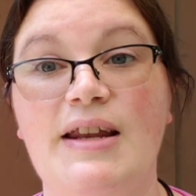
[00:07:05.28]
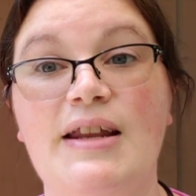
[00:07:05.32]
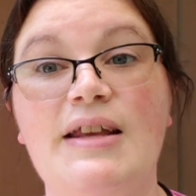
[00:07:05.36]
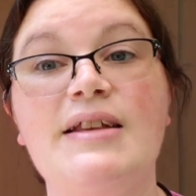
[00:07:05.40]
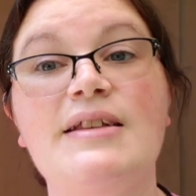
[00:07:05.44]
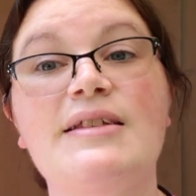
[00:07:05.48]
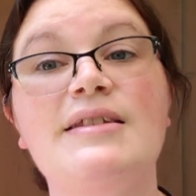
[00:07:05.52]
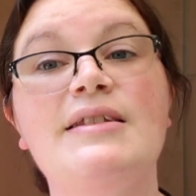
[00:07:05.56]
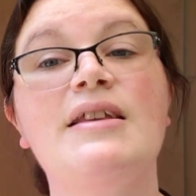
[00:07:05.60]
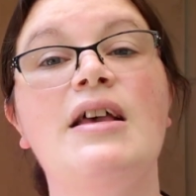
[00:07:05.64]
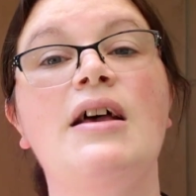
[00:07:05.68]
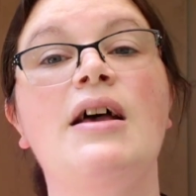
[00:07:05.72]
it
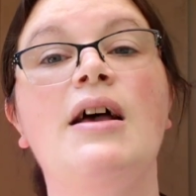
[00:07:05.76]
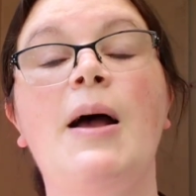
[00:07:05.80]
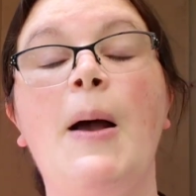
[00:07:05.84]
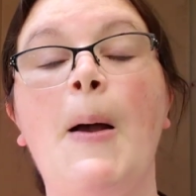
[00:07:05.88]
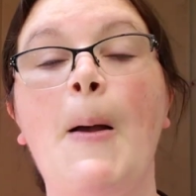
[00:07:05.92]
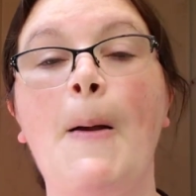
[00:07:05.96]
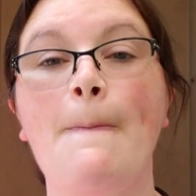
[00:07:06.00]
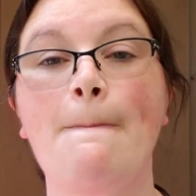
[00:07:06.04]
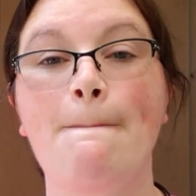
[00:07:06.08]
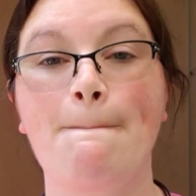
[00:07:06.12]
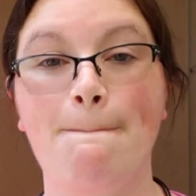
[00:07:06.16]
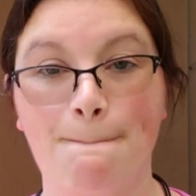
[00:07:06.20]
is
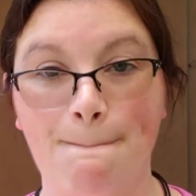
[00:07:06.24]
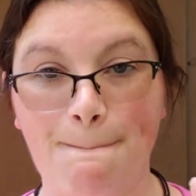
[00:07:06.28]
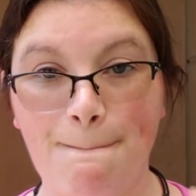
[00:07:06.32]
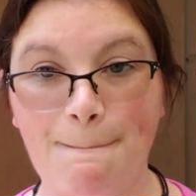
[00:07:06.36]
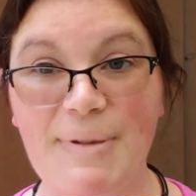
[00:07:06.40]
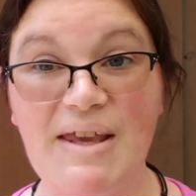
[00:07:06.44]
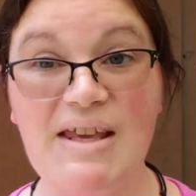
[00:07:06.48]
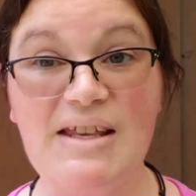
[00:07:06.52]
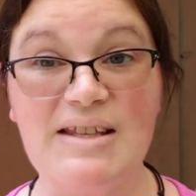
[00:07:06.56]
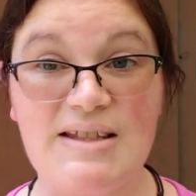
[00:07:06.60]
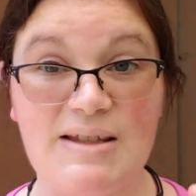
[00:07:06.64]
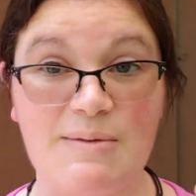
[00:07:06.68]

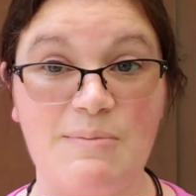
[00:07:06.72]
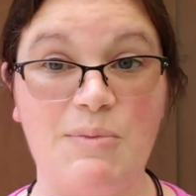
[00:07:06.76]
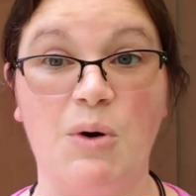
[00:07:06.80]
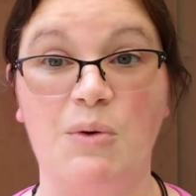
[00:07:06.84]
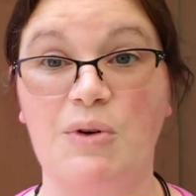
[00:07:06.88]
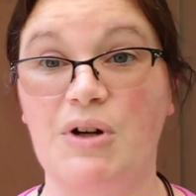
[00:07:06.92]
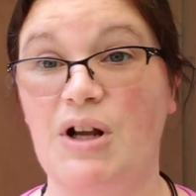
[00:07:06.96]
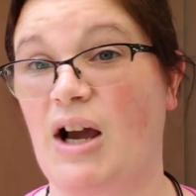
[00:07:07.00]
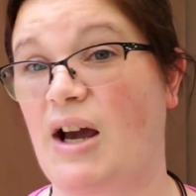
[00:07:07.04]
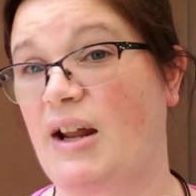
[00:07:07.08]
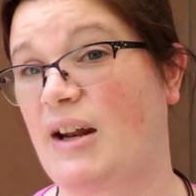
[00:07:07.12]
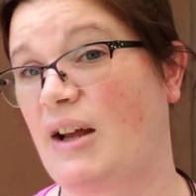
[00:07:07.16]
beast
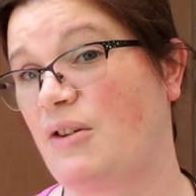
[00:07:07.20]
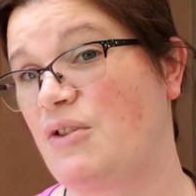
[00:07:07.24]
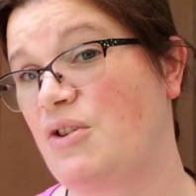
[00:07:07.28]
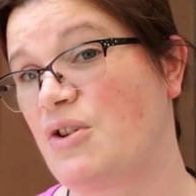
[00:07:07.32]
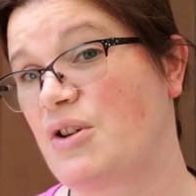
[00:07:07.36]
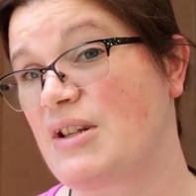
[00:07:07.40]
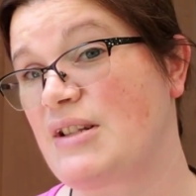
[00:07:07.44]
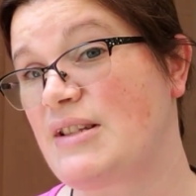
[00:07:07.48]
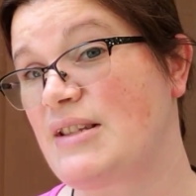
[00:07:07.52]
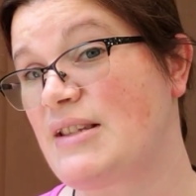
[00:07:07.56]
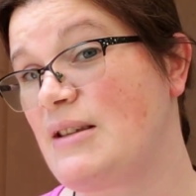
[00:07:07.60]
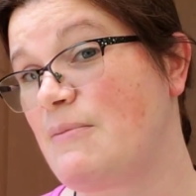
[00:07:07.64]
mode hot out.
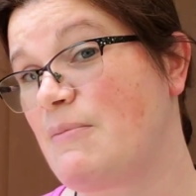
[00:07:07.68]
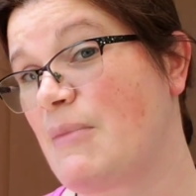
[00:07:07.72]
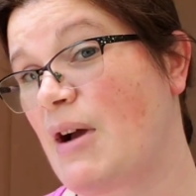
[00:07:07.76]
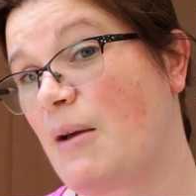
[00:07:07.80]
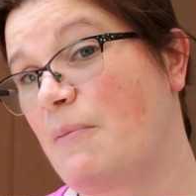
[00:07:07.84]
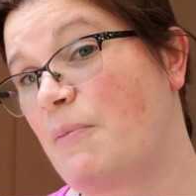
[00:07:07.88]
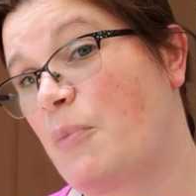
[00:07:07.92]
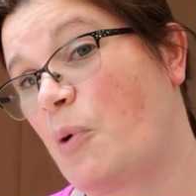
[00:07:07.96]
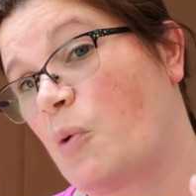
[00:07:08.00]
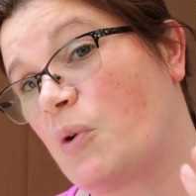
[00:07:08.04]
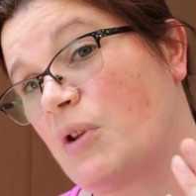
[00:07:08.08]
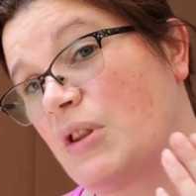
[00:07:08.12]
You can see
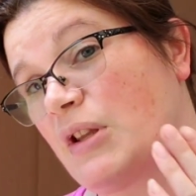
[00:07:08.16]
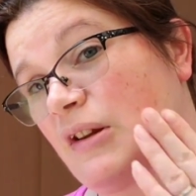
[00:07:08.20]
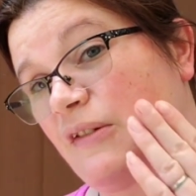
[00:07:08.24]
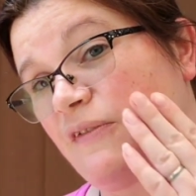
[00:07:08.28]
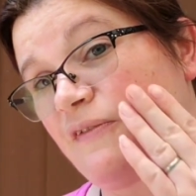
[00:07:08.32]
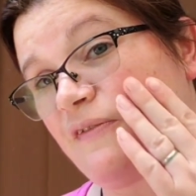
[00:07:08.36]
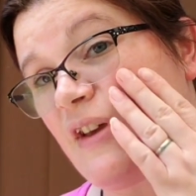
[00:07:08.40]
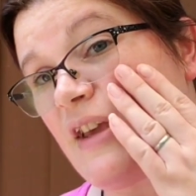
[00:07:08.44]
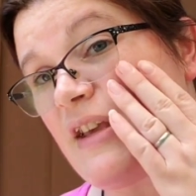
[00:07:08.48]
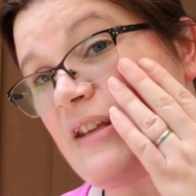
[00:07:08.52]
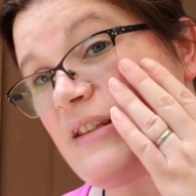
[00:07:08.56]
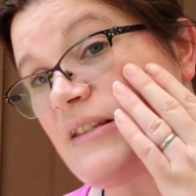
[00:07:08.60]
my poor little
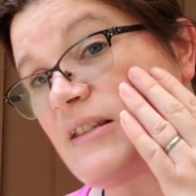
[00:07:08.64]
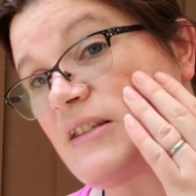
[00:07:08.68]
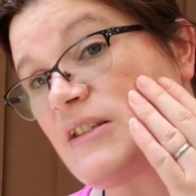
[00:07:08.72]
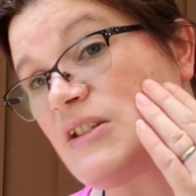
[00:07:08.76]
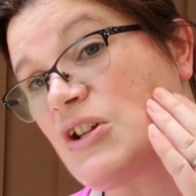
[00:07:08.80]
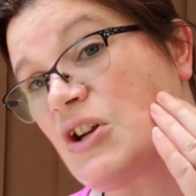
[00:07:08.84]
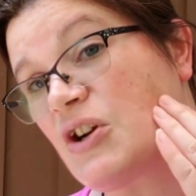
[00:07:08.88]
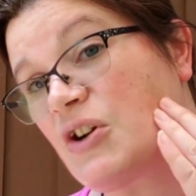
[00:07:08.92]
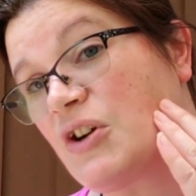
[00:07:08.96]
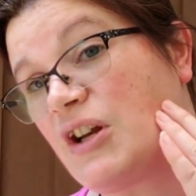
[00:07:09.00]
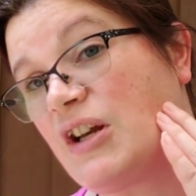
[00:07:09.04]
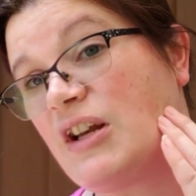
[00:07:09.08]
face
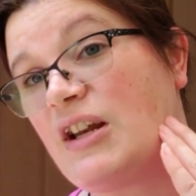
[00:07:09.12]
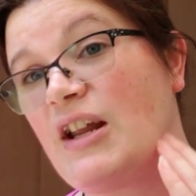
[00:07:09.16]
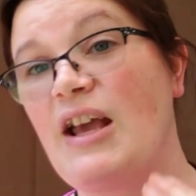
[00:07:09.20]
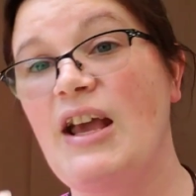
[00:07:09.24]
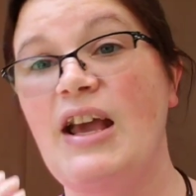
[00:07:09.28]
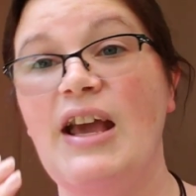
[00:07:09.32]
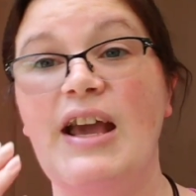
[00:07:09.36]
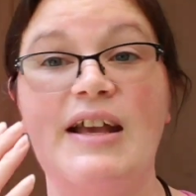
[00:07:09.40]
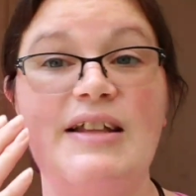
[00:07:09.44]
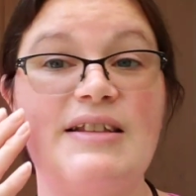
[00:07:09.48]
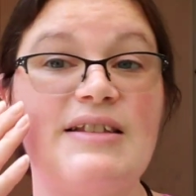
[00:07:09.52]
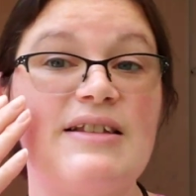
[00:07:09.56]
is turning.
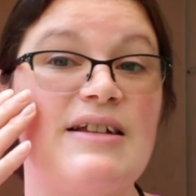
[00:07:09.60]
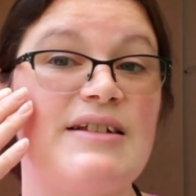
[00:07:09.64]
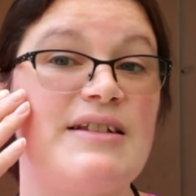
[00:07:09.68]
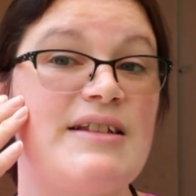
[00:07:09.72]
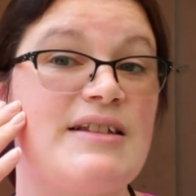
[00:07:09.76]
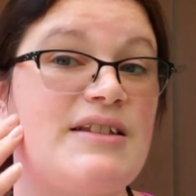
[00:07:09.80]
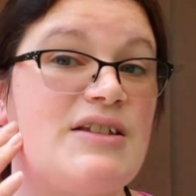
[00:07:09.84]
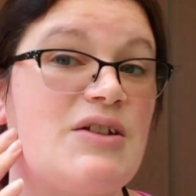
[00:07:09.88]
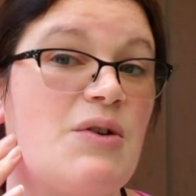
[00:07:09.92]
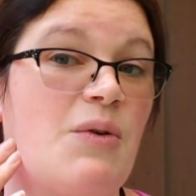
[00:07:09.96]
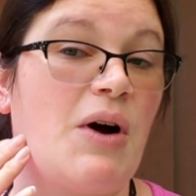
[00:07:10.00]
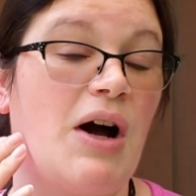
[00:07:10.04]
It's because
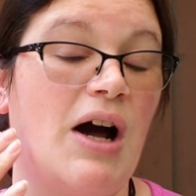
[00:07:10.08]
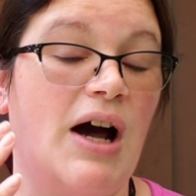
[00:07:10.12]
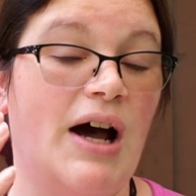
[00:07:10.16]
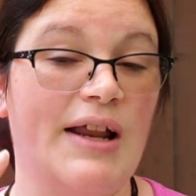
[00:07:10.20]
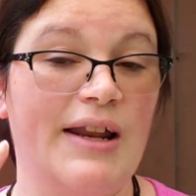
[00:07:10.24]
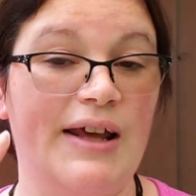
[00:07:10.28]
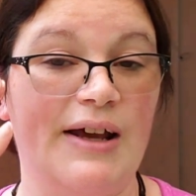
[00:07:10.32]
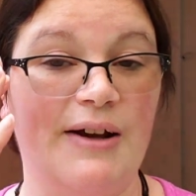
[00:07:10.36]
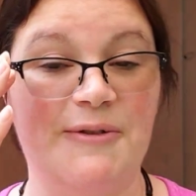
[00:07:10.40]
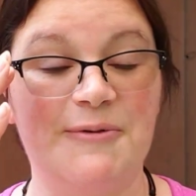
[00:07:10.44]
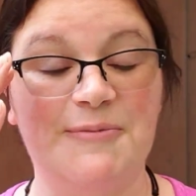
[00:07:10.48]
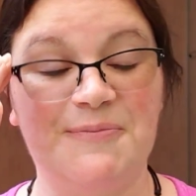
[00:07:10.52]
it's so
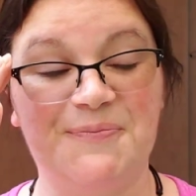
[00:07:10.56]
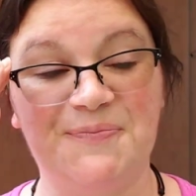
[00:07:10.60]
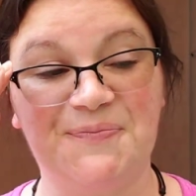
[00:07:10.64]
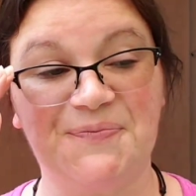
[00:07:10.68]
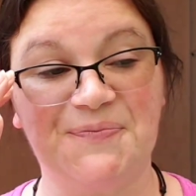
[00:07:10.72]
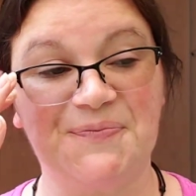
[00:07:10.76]
hot out.